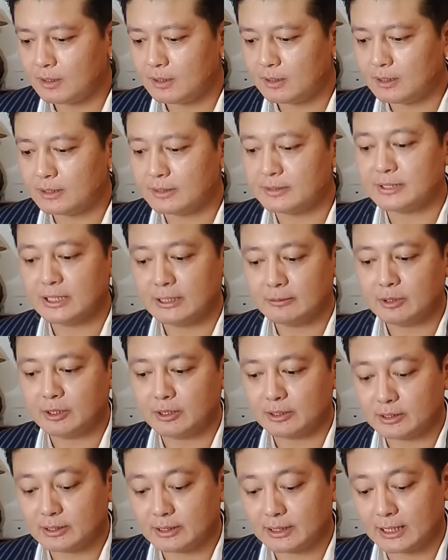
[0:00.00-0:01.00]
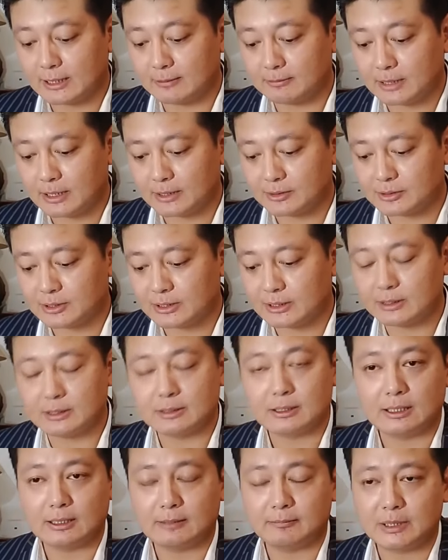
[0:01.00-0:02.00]
in the same article that have
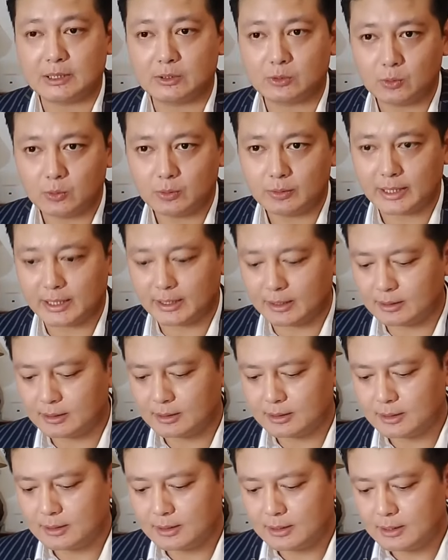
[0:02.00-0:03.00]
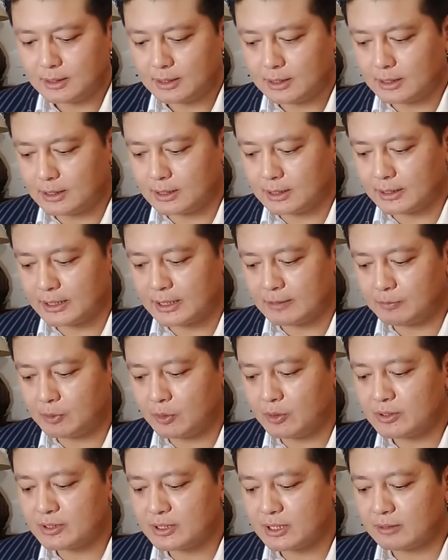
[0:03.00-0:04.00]
been quoting, he
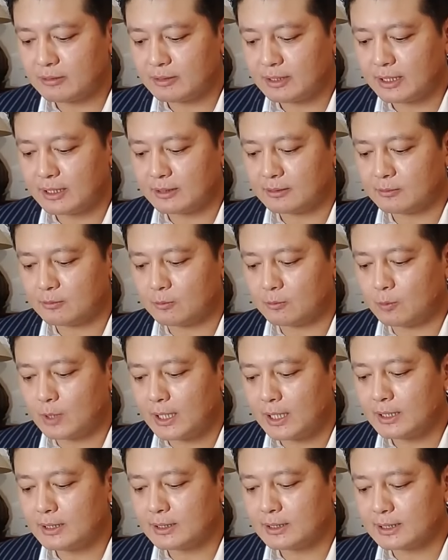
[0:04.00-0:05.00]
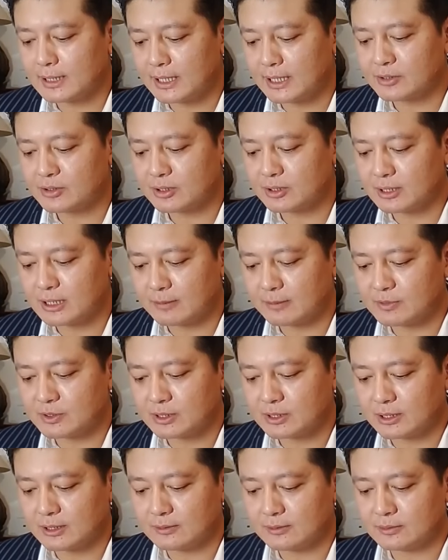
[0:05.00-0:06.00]
points out that while elections
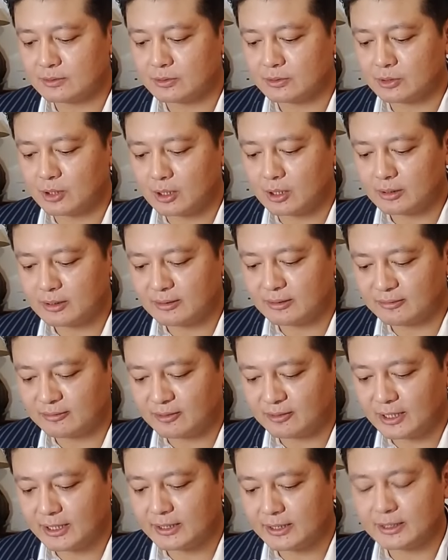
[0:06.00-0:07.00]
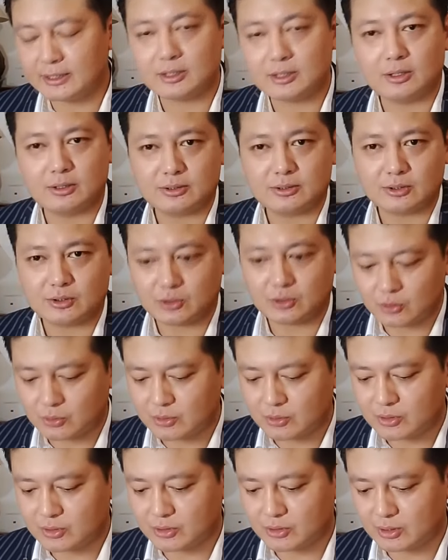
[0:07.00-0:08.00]
themselves do not define a
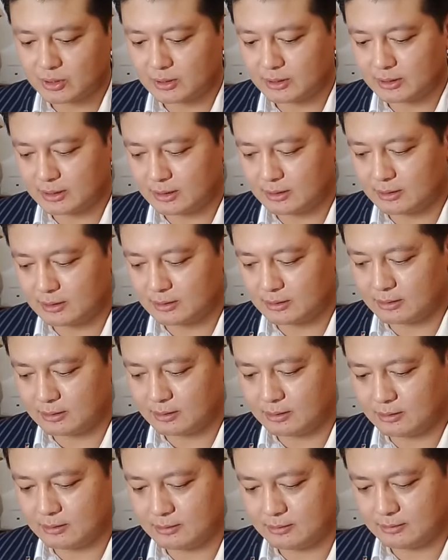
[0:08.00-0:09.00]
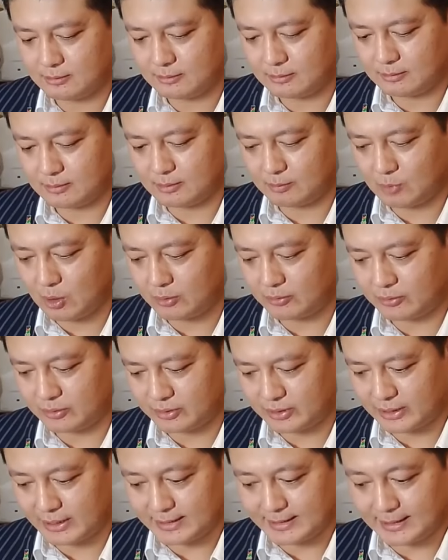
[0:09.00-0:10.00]
constitutional
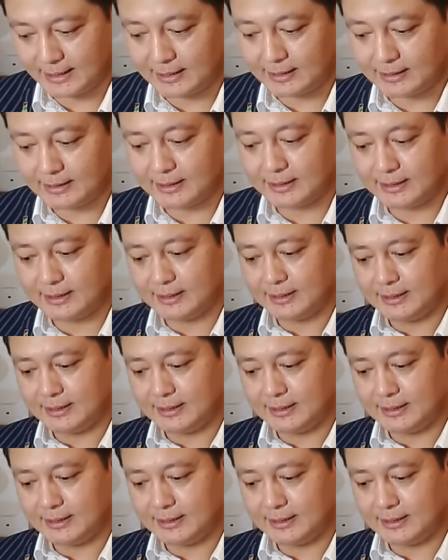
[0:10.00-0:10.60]
democracy entirely,